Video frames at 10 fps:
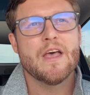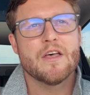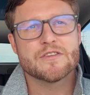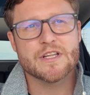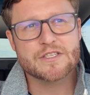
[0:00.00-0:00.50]

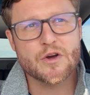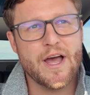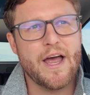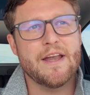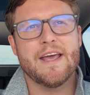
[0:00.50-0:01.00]
So let's go
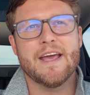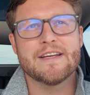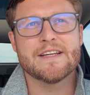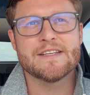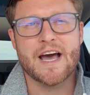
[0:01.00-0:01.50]
ahead
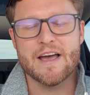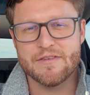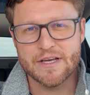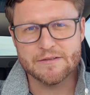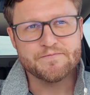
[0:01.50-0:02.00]
and dive
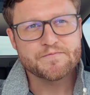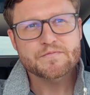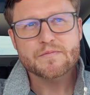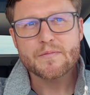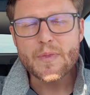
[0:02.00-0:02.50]
in.
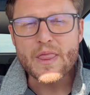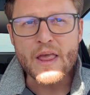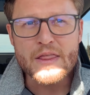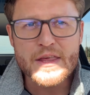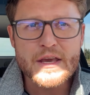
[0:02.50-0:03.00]

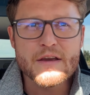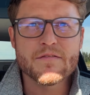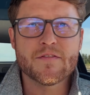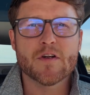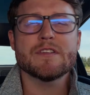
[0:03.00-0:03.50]
The
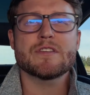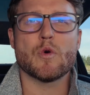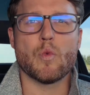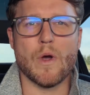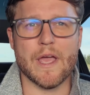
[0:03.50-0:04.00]
first
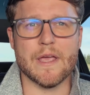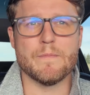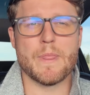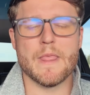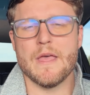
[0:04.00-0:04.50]
way,
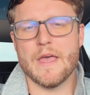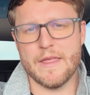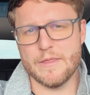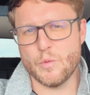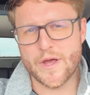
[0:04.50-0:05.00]

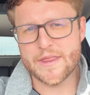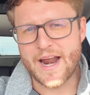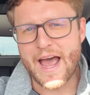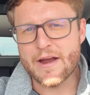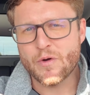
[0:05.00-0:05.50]
and the way that
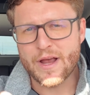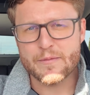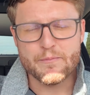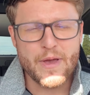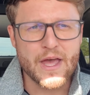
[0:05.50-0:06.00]
I
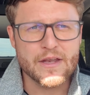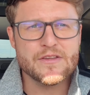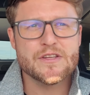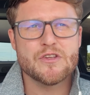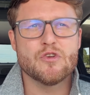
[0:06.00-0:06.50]

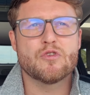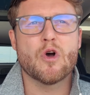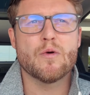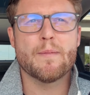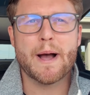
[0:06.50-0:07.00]
recommend you
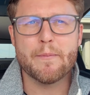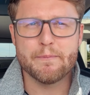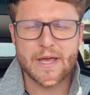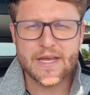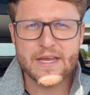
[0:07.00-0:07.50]
go about
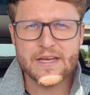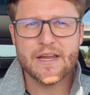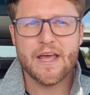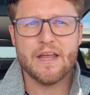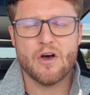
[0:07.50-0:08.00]

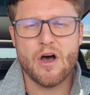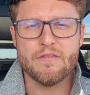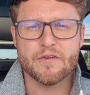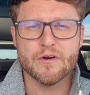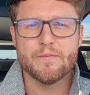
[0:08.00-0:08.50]
making an
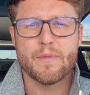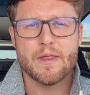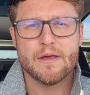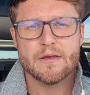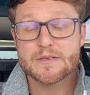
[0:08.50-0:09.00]
offer,
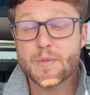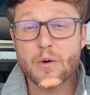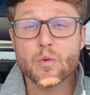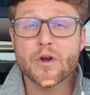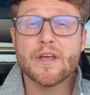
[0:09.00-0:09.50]
is by
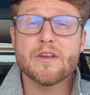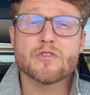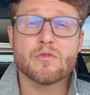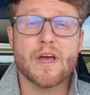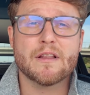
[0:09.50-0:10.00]
working
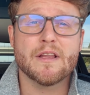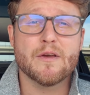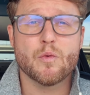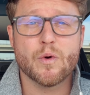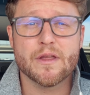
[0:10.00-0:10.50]
directly
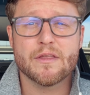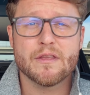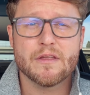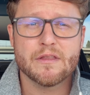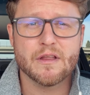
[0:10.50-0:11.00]
with
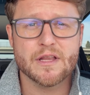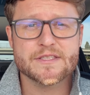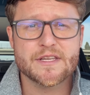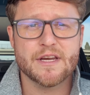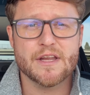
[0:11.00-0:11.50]
the
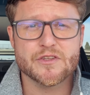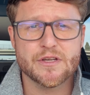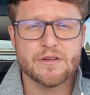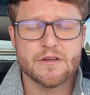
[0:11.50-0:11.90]
listing agent.